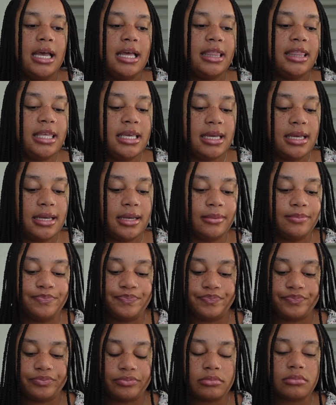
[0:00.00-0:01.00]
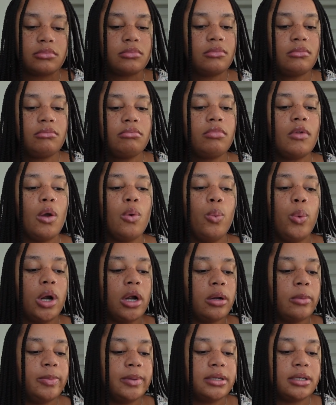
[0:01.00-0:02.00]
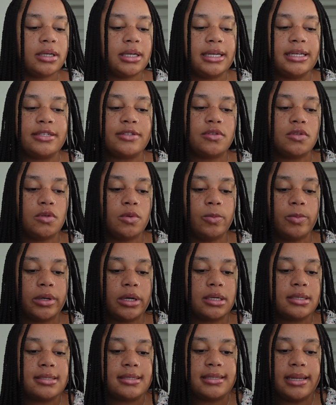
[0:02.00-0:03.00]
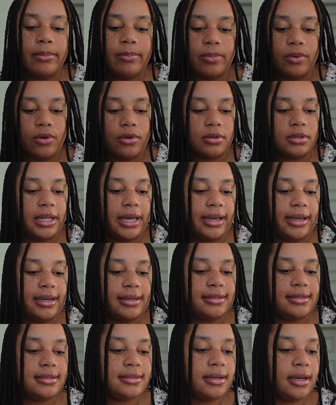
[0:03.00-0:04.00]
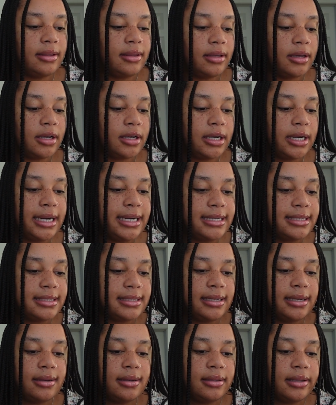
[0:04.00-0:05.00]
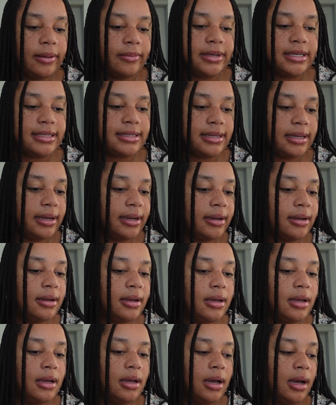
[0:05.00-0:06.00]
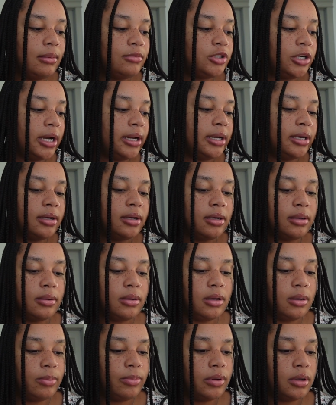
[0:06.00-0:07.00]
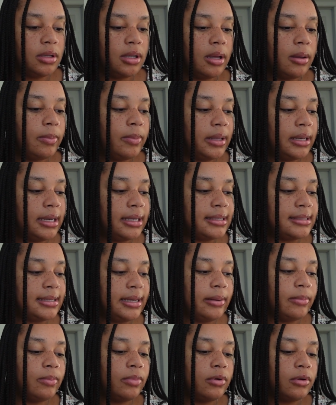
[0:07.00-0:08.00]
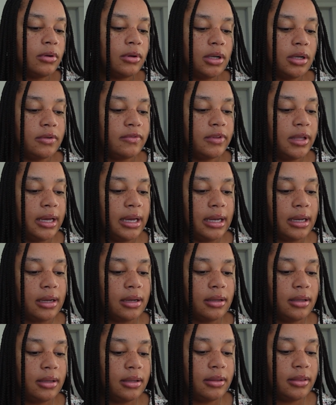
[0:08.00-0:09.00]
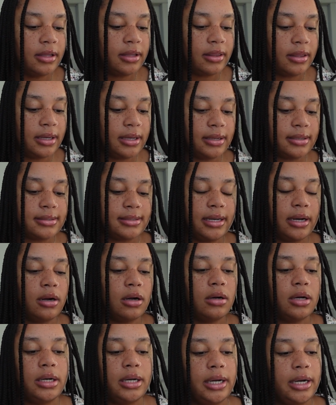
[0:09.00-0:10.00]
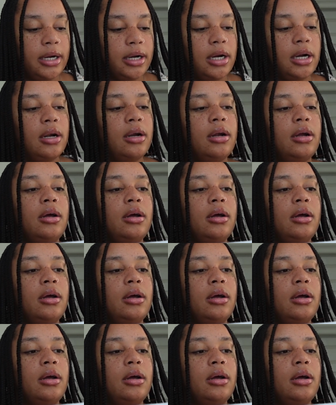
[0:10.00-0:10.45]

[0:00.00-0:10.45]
The workbook is super simple, like it's nothing crazy. Let me see. I'm trying to pull up an example of like the things that are on here.